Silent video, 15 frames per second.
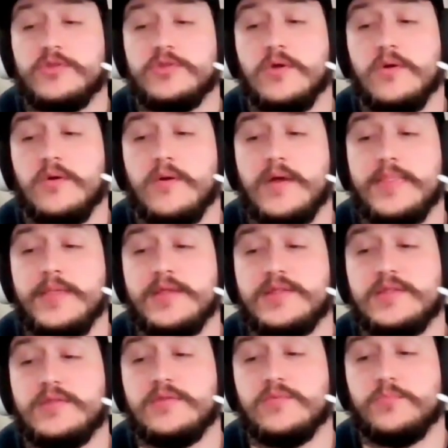So, and
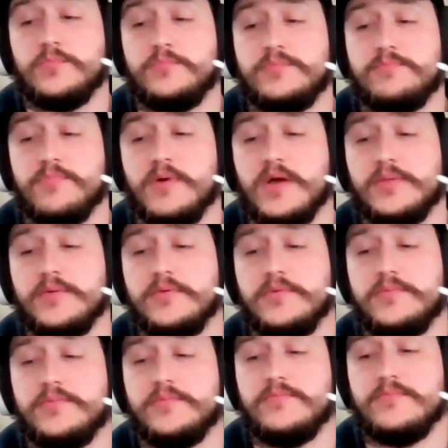this bothered
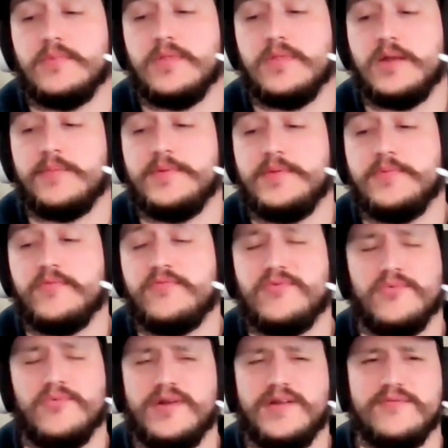a lot of people for
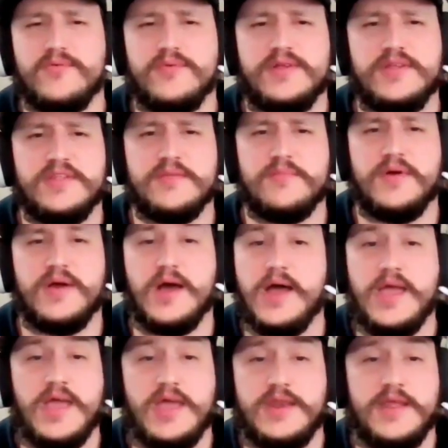whatever reason, but
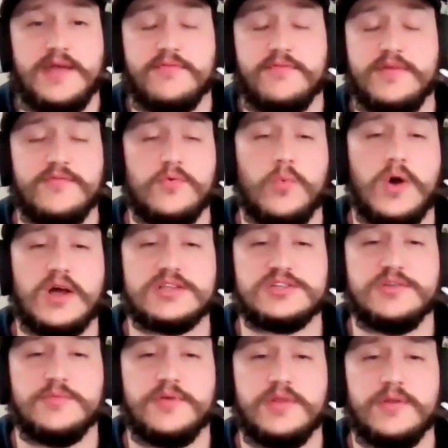I had never even
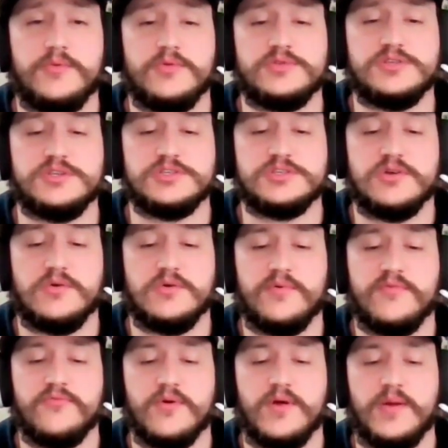watched a PWG show
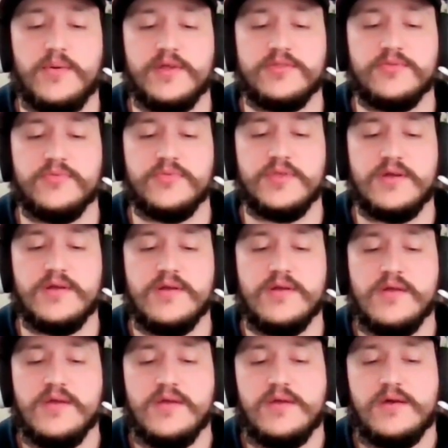before I wrestled there.
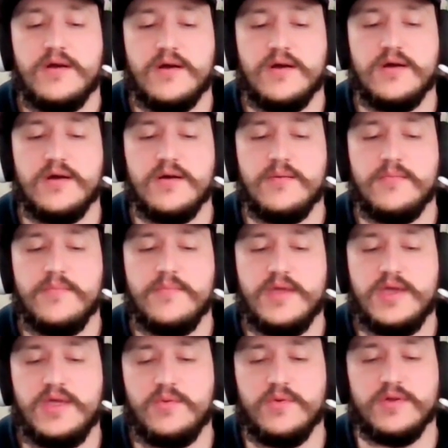And
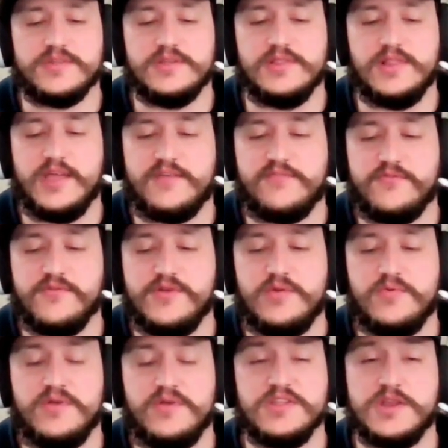it wasn't like for any
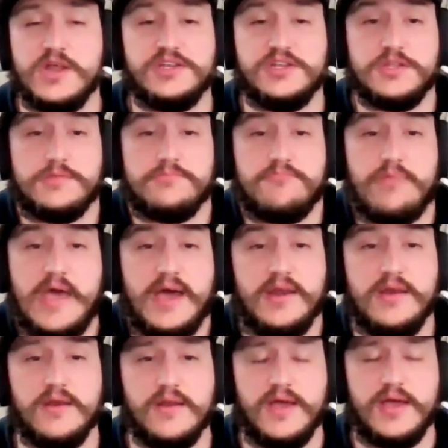reason. I just
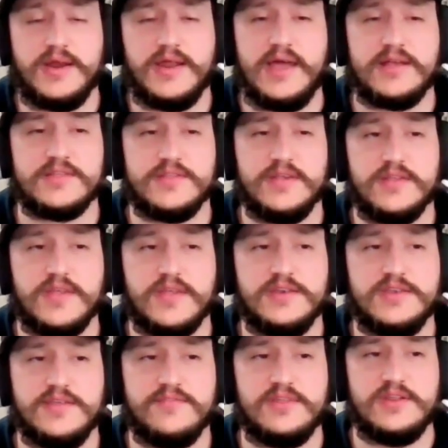hadn't. I had access. I
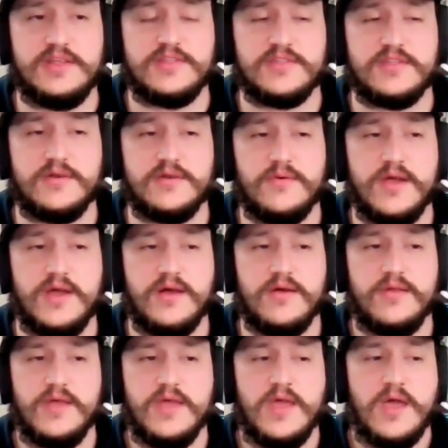had DVDs sitting
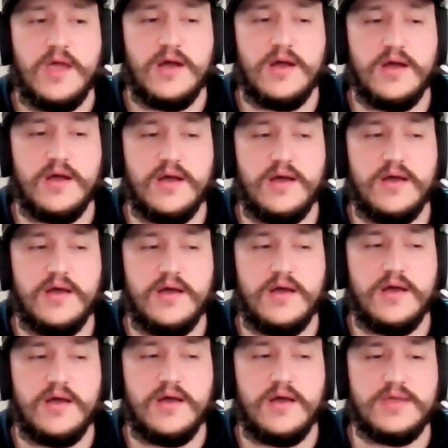around.
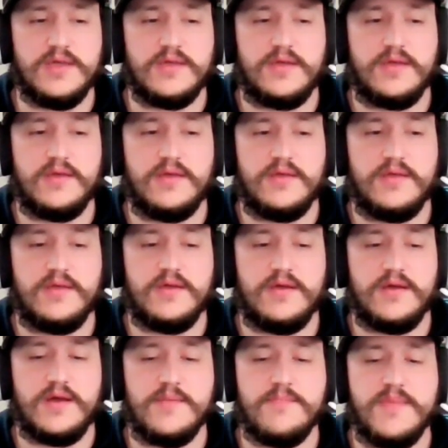I think
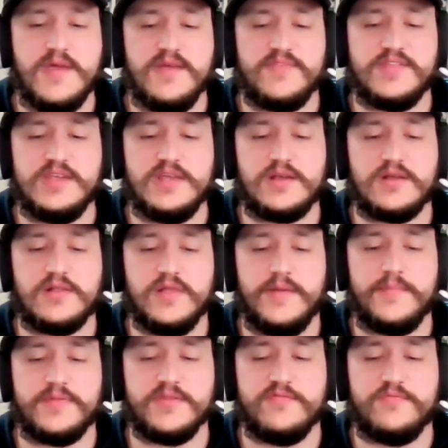I may have seen
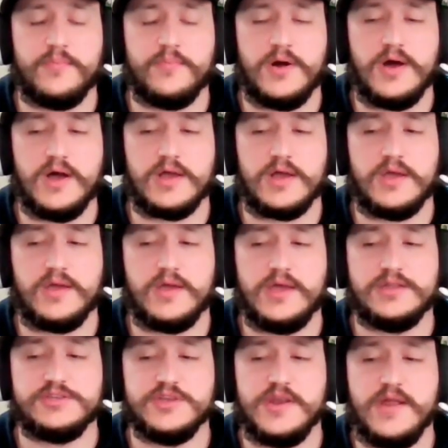clips of Pac
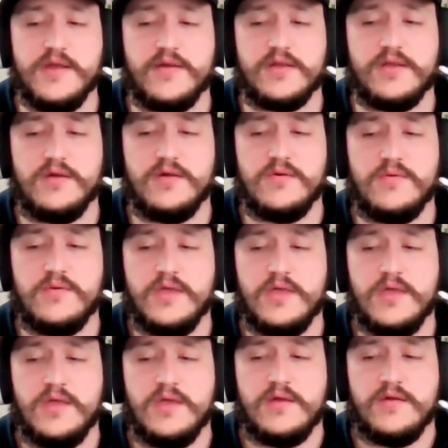and Generico
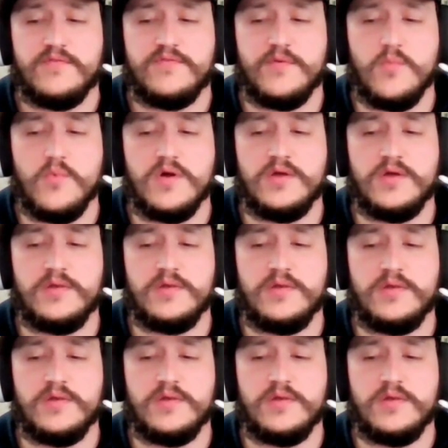from one,
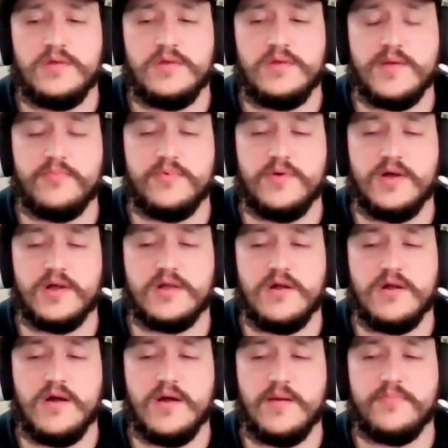from my
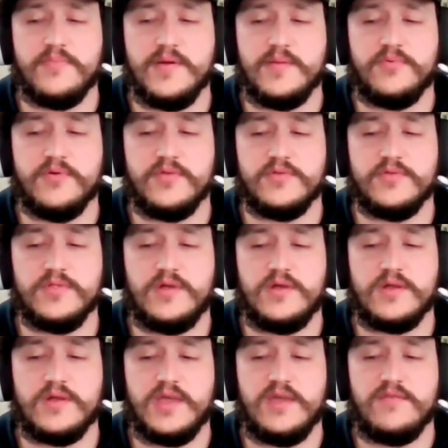comp my
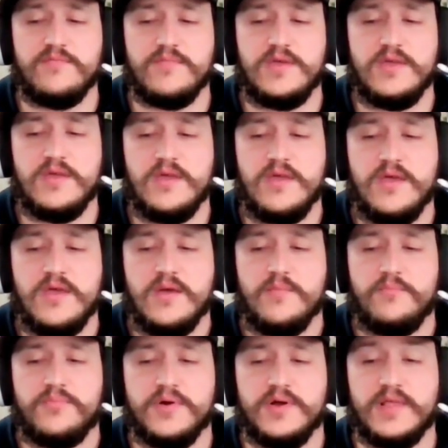brother-in-law gave me.
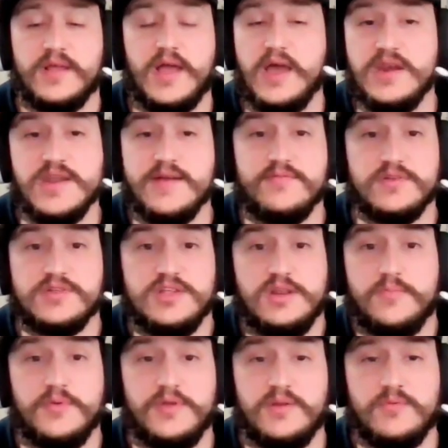But like I'd never seen
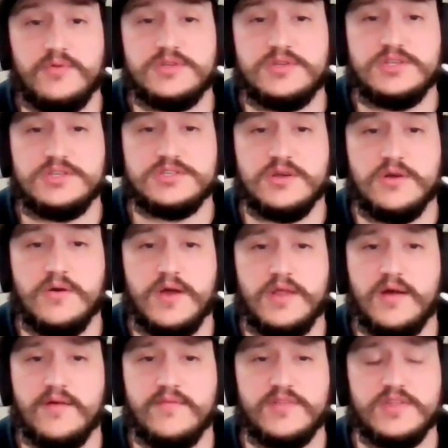a PWG show. I
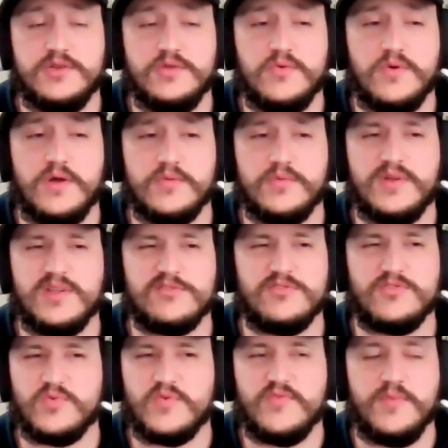obviously knew who all the
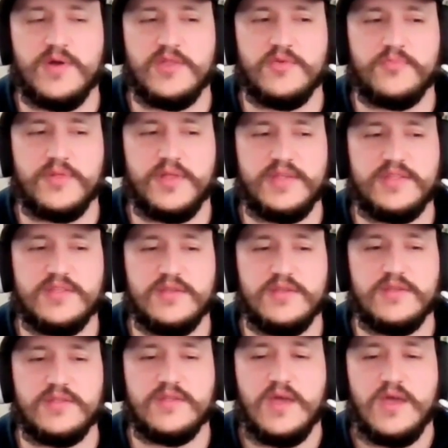wrestlers were from other
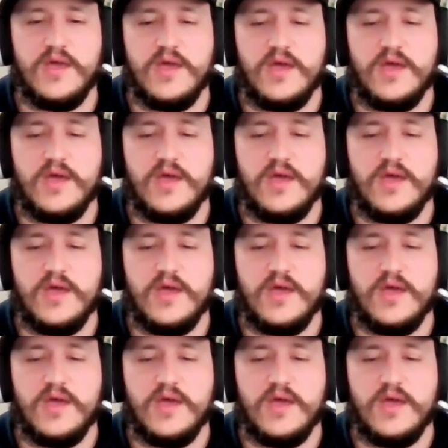places,